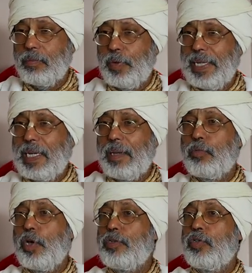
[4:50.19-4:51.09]
when I
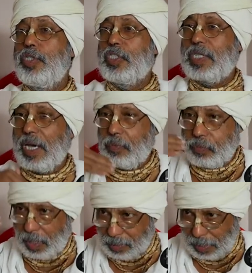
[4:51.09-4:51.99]
am going to discuss
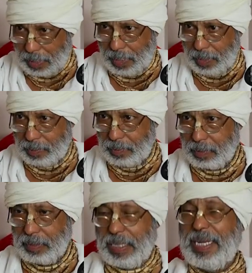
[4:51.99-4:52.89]
further,
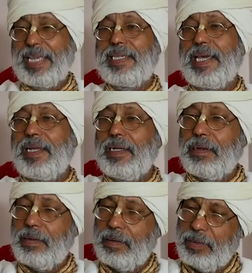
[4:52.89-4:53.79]
then I can
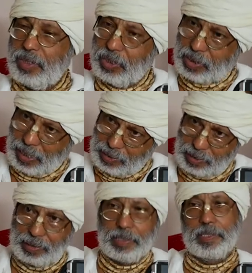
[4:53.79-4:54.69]
discuss
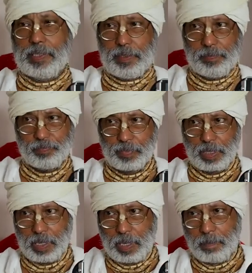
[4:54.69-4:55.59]
in detail.
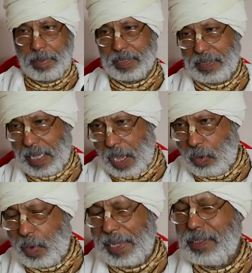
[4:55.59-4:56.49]
But
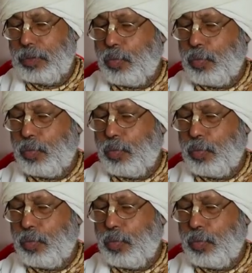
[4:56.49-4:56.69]
now I